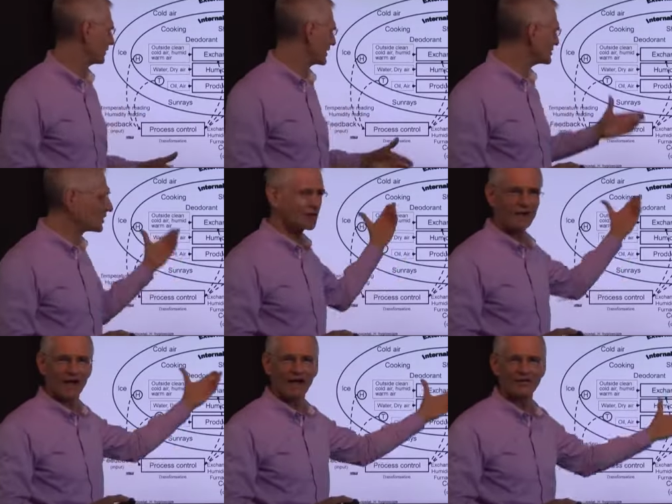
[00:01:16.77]
Let's
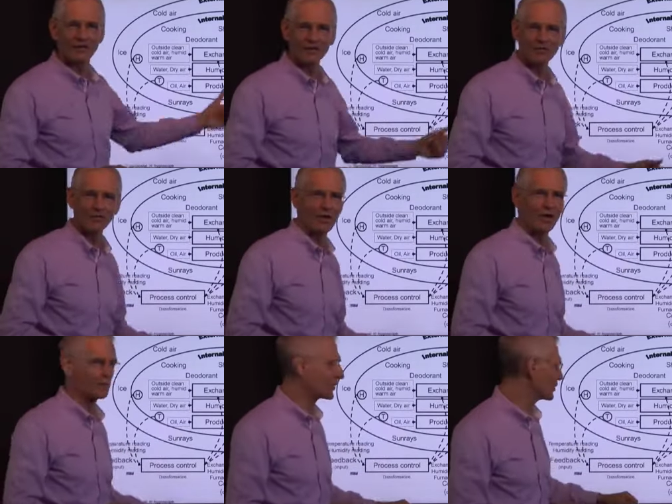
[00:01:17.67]
look at the
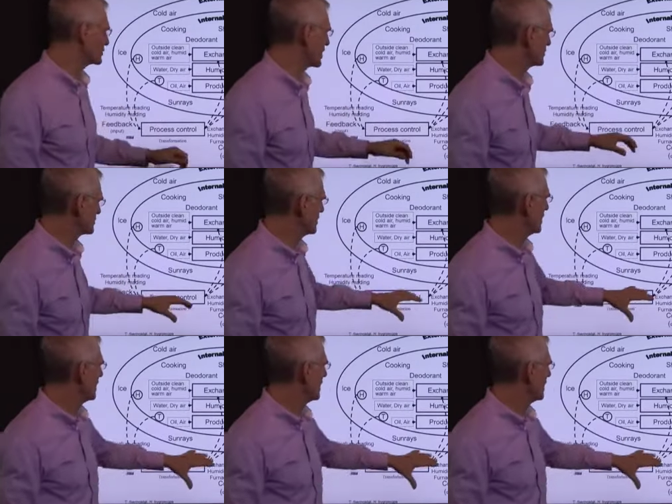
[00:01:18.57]
overall process.